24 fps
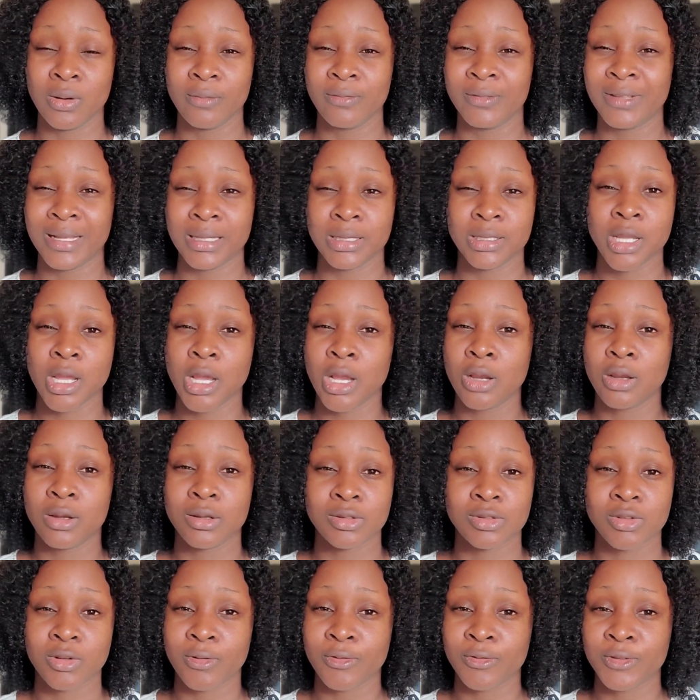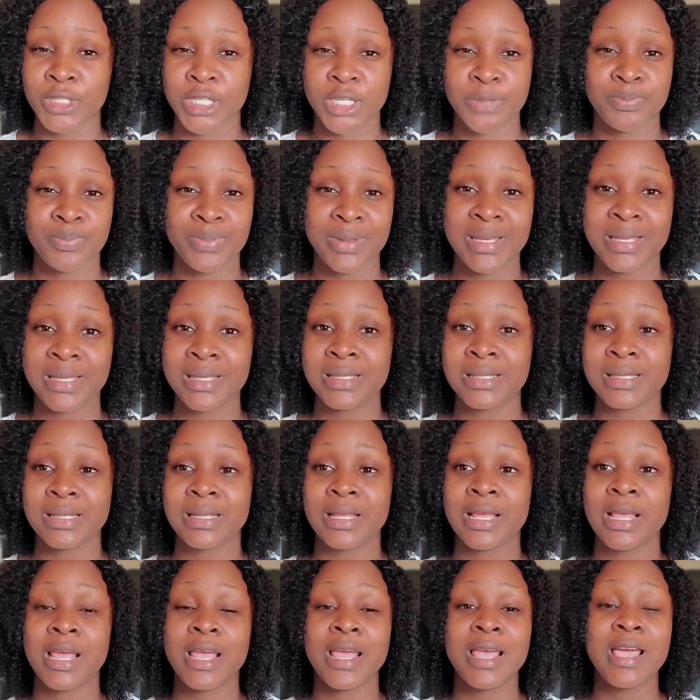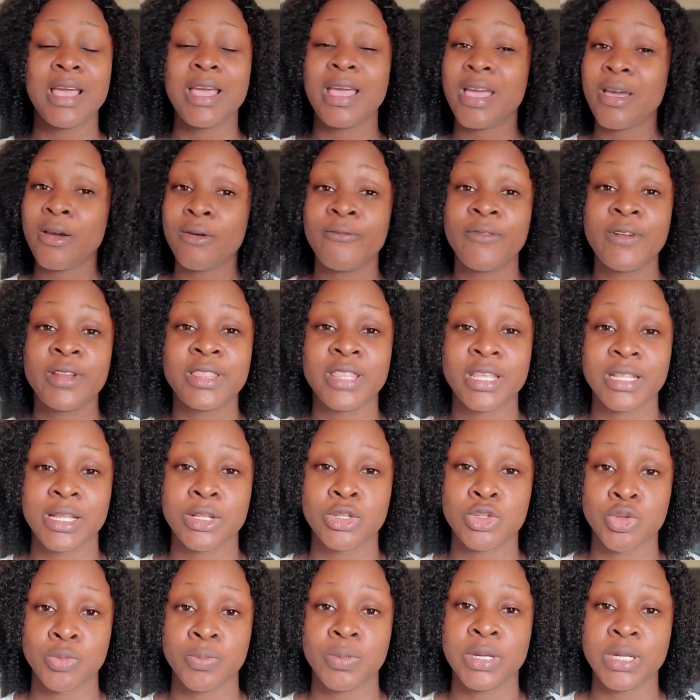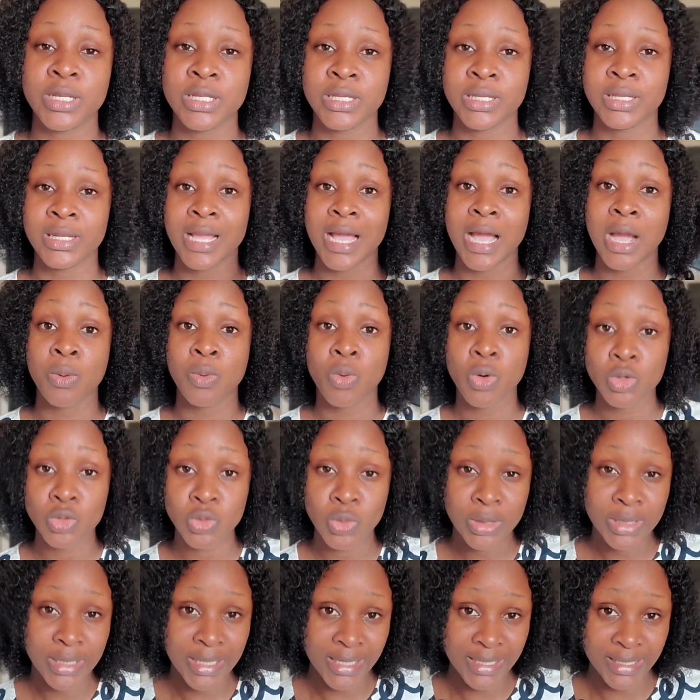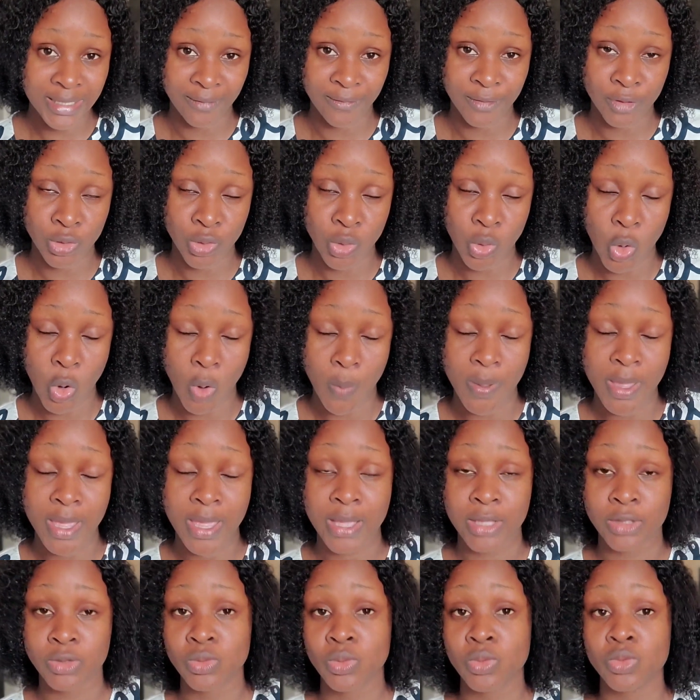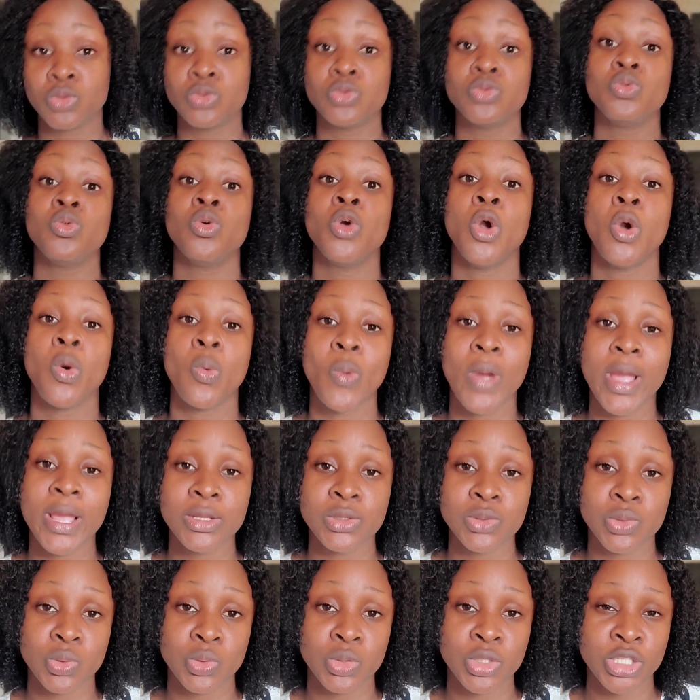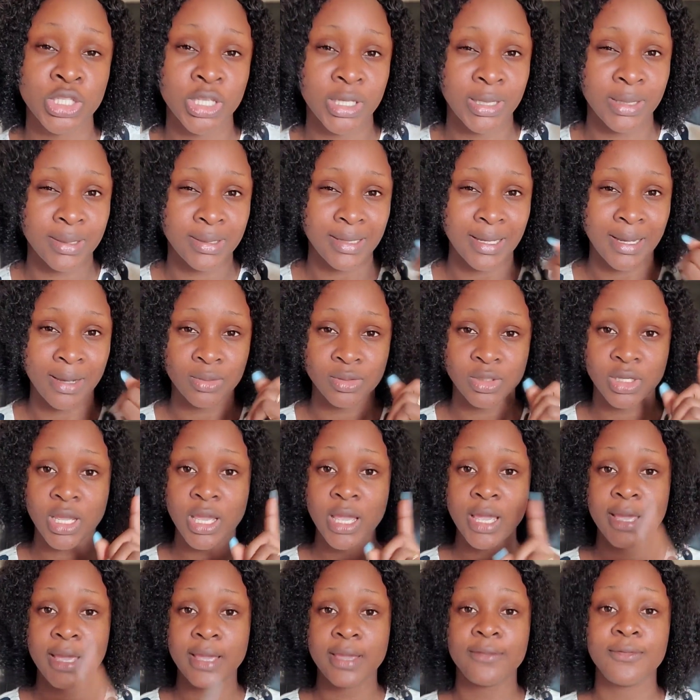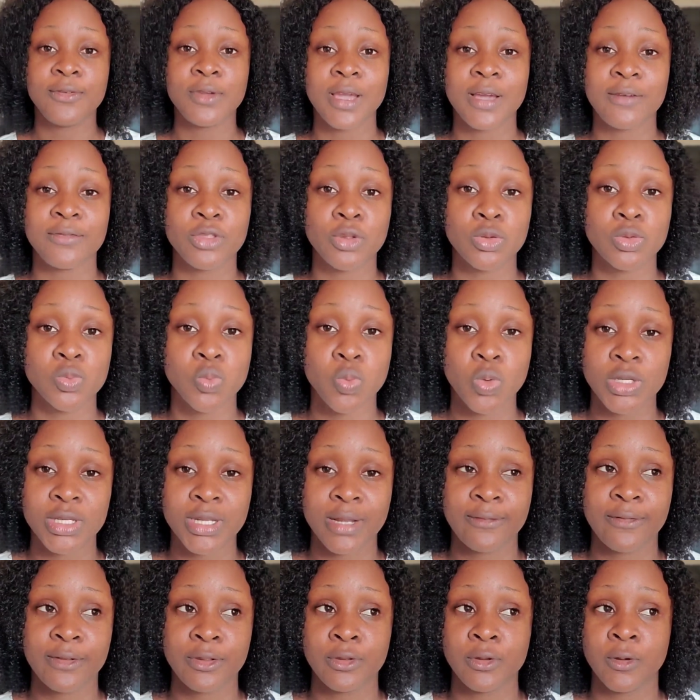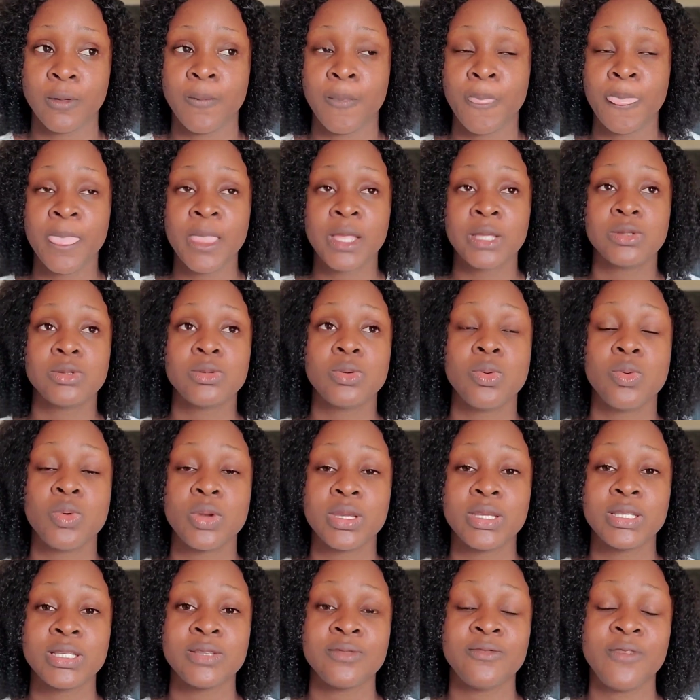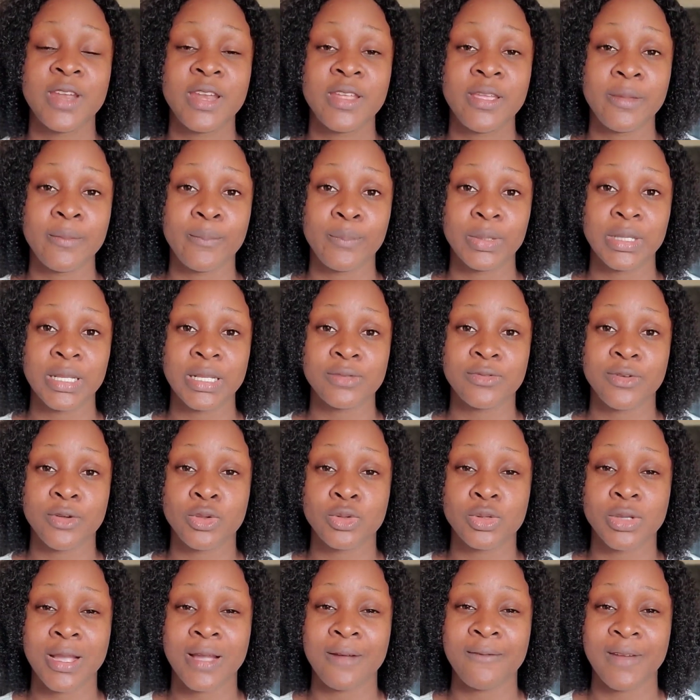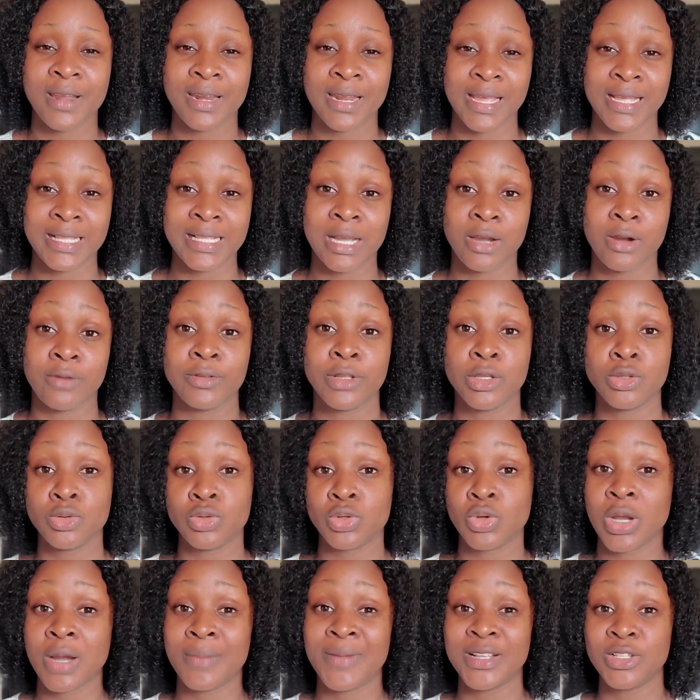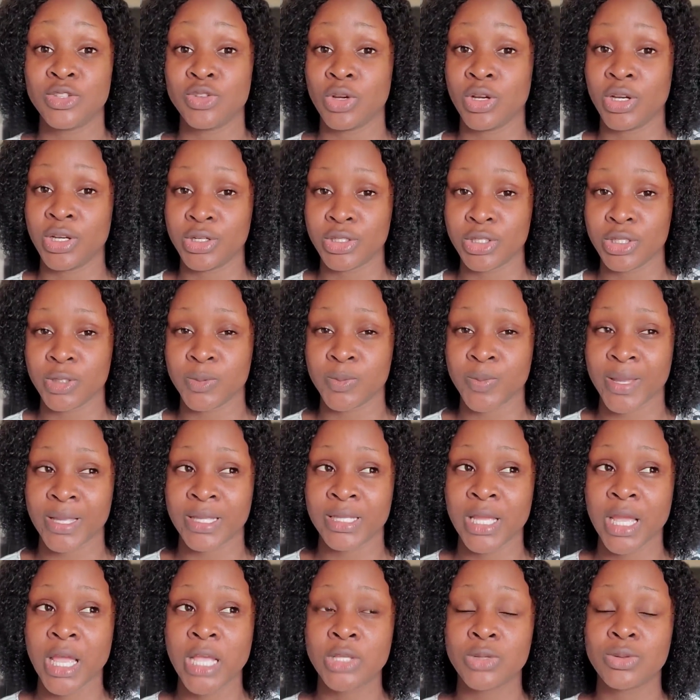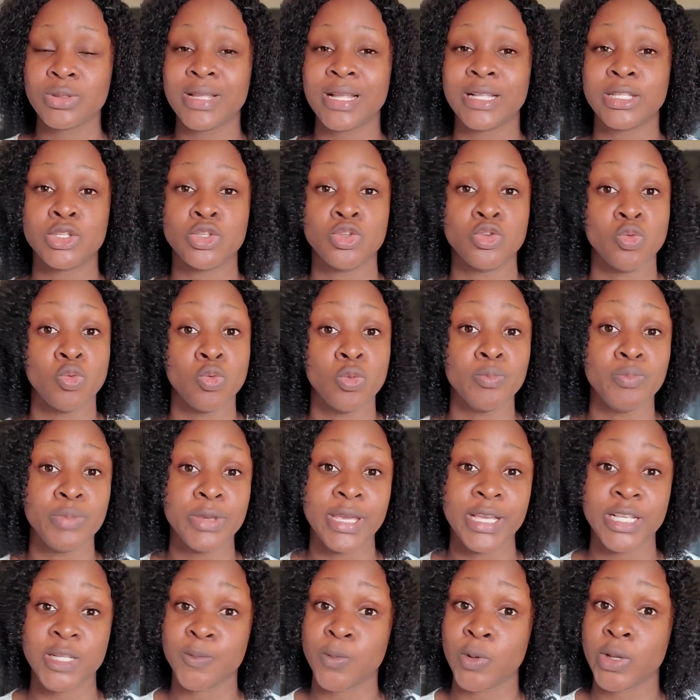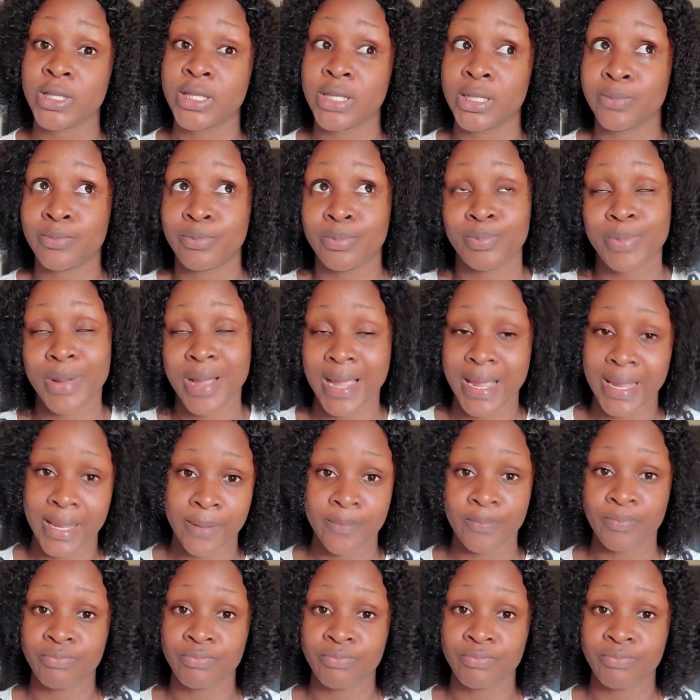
of that, cost of chippings, everything that you'll be needing. I will also link the video up here, so do where to check it out if you have not watched that video. So it's very important for you to have an idea of the total amount you're going to spend, so that you won't be exploited by